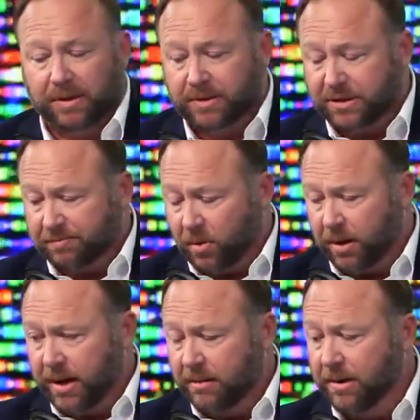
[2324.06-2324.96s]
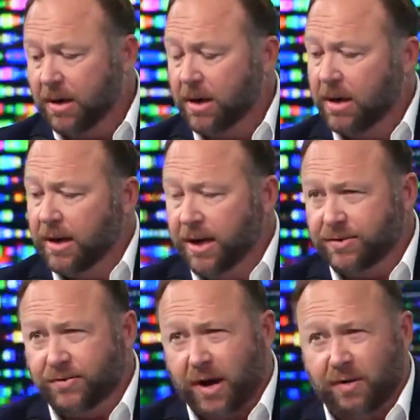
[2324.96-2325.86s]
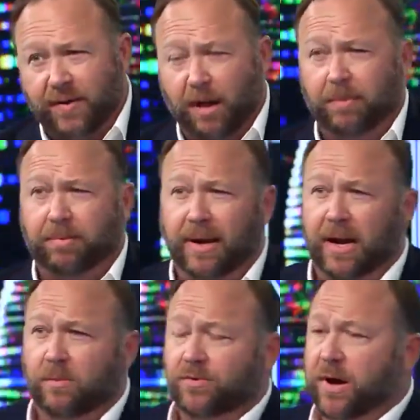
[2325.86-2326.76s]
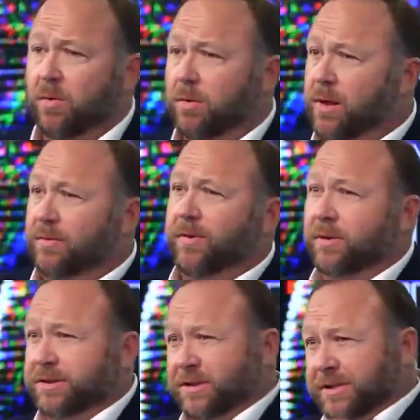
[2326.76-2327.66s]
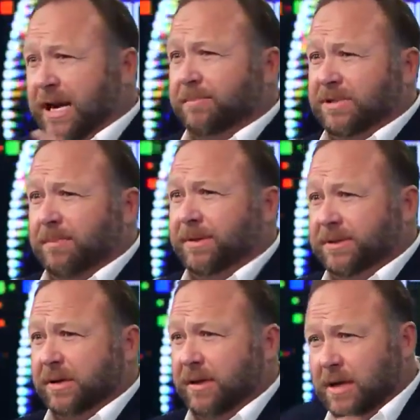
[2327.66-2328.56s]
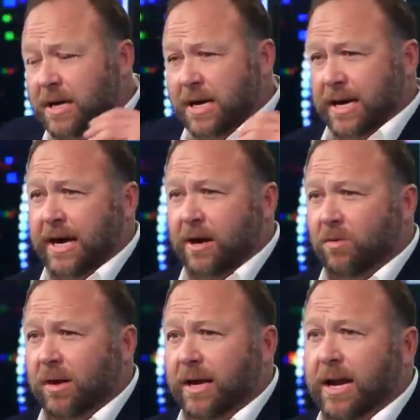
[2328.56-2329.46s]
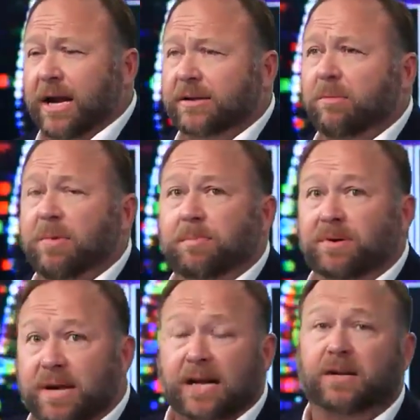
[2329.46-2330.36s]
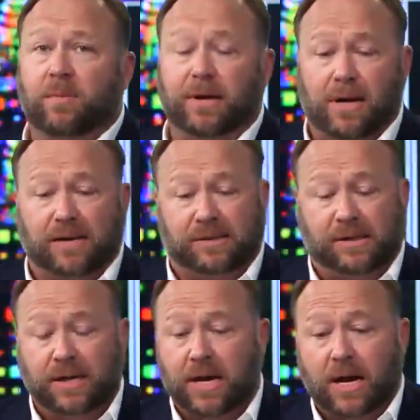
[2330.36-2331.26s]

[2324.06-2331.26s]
People need to support him. He's trying to develop a plan. We're trying to work with other folks to set up something so that he can really get out there and be protected when he does it.